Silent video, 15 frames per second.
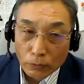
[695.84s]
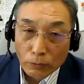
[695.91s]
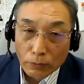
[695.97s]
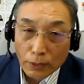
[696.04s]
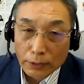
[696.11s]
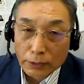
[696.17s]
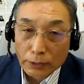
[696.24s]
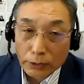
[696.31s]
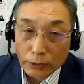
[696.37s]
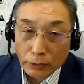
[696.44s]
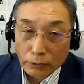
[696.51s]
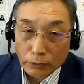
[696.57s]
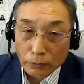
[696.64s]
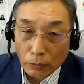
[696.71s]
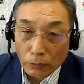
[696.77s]
I know
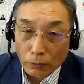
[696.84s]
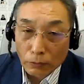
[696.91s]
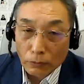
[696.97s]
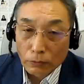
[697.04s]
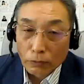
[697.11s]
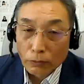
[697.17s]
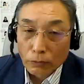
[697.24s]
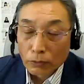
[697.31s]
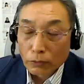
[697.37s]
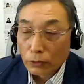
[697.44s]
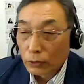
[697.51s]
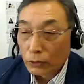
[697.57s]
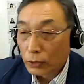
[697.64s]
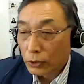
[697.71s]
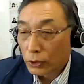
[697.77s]

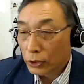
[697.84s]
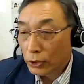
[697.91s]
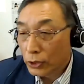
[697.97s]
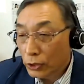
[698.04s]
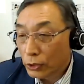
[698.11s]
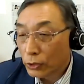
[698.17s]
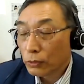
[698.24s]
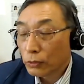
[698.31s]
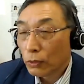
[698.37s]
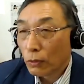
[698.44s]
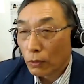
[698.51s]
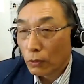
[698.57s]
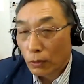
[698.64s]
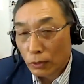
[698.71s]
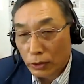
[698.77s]
what's
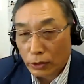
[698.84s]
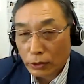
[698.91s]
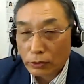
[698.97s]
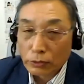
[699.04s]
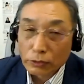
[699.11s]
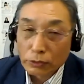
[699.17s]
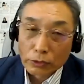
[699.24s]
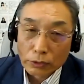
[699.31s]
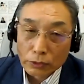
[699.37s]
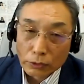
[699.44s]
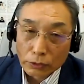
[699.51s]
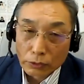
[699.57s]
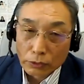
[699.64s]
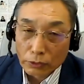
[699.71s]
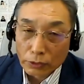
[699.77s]
very
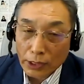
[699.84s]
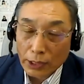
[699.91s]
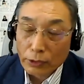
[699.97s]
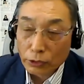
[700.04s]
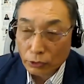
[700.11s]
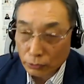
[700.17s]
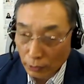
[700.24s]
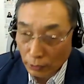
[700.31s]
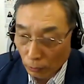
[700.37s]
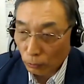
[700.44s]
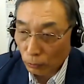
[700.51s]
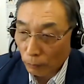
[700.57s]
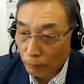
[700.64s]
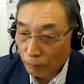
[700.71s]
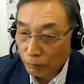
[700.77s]
important for the
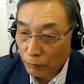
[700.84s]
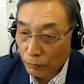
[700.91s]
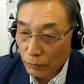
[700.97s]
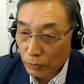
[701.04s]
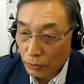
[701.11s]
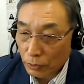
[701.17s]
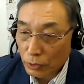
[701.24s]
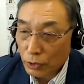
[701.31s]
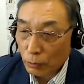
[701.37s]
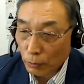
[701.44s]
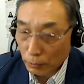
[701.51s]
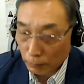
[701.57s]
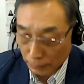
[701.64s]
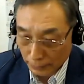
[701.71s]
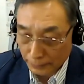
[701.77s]
future
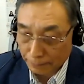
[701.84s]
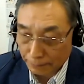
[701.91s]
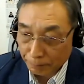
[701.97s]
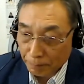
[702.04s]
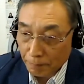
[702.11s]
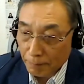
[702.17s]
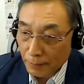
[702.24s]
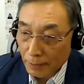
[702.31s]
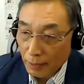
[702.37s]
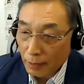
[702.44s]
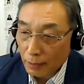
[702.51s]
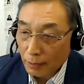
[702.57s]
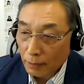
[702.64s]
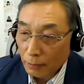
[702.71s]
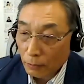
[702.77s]
progress of
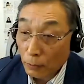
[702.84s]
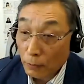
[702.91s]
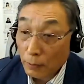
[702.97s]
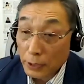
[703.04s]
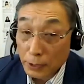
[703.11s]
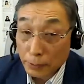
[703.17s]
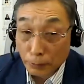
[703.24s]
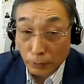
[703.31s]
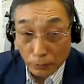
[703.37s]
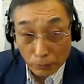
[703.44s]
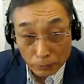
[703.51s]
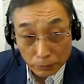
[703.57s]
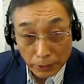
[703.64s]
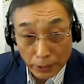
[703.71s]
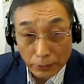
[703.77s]
Tokkatsu is to have
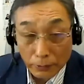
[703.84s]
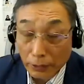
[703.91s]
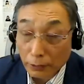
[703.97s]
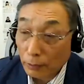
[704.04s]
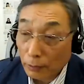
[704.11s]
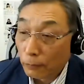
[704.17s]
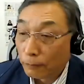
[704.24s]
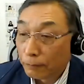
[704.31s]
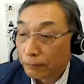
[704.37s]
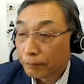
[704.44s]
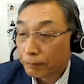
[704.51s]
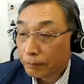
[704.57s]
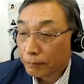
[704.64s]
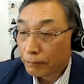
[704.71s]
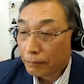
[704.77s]
many people
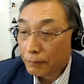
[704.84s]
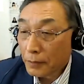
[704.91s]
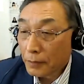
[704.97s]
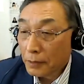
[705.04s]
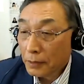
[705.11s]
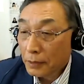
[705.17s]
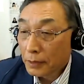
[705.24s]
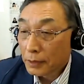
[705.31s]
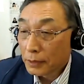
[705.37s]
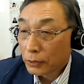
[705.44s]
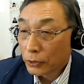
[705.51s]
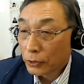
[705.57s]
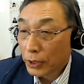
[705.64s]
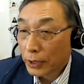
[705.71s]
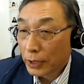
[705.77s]
interested in this
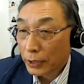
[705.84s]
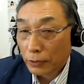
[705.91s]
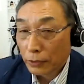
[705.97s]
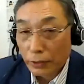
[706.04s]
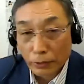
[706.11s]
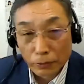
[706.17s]
Tokkatsu.